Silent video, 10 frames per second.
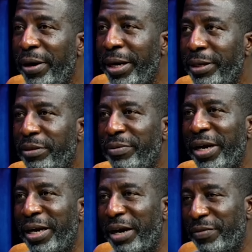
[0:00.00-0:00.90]

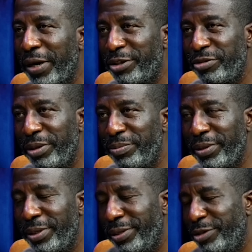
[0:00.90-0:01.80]
3.5-hour trip.
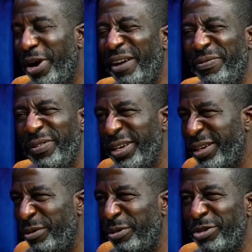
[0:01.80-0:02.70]
Traffic, it
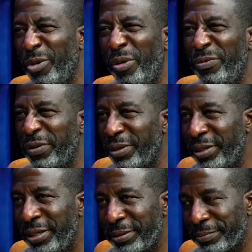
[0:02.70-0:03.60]
was awful.
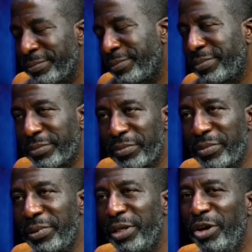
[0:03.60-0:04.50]

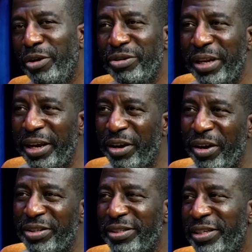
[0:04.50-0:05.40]
Got to
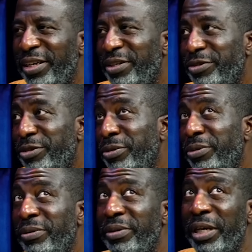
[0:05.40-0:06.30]
Lagos,
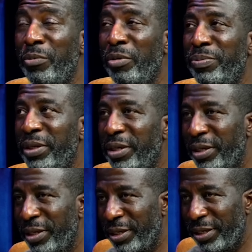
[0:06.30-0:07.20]
to Igbobi,
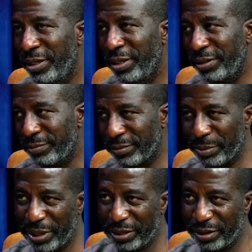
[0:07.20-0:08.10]

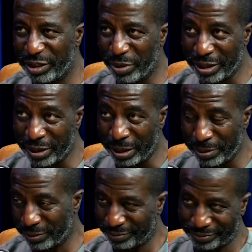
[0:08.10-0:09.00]
picked his brother up.
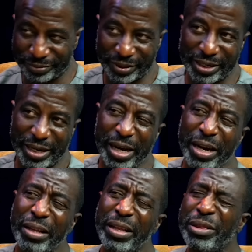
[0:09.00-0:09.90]

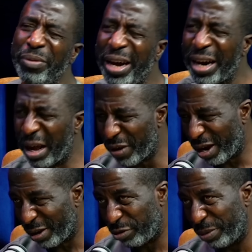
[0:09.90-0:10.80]
Another 3.5-hour
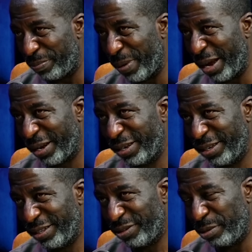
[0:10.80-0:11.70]
trip back
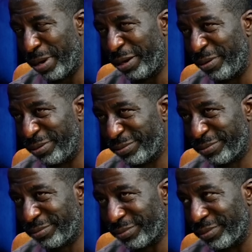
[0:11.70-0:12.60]
to Ibadan.
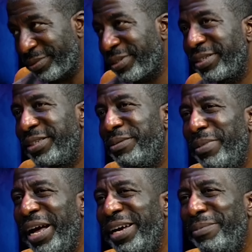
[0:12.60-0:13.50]

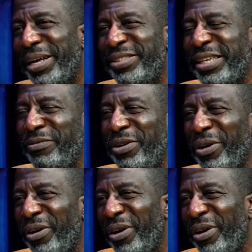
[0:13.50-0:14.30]
By about 7 o'clock.